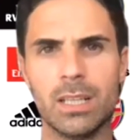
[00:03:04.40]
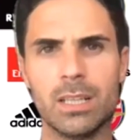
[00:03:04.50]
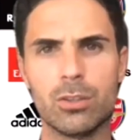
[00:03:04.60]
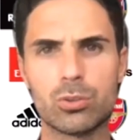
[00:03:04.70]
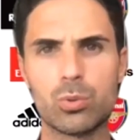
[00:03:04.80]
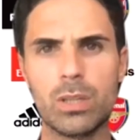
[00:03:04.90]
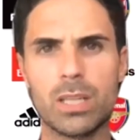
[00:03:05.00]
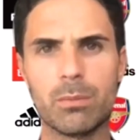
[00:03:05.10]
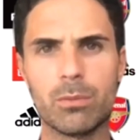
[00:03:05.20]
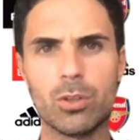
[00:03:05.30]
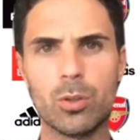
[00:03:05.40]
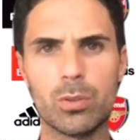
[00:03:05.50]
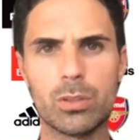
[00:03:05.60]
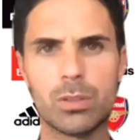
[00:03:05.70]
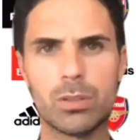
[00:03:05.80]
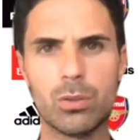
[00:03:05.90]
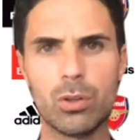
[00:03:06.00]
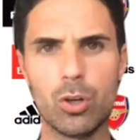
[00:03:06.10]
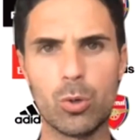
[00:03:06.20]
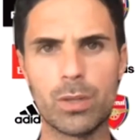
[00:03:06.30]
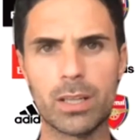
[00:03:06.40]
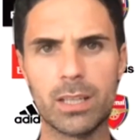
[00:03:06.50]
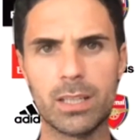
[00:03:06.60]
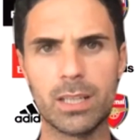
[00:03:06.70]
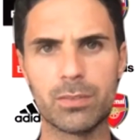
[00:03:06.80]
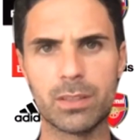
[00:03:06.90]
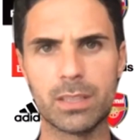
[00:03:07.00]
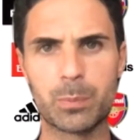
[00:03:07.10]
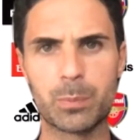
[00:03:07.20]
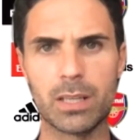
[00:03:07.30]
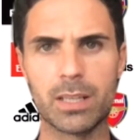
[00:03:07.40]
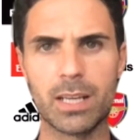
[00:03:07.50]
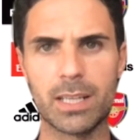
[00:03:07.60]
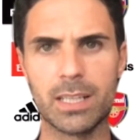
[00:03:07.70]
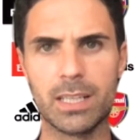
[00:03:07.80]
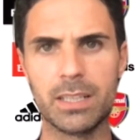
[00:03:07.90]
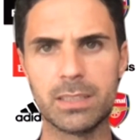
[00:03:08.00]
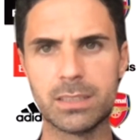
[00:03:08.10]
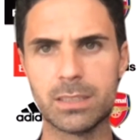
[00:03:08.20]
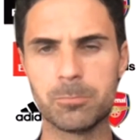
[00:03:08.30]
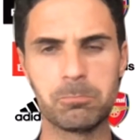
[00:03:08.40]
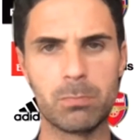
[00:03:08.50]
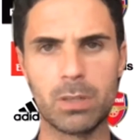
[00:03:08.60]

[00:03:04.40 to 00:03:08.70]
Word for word: not to let him go on, on loan again after the spell he had at Leeds.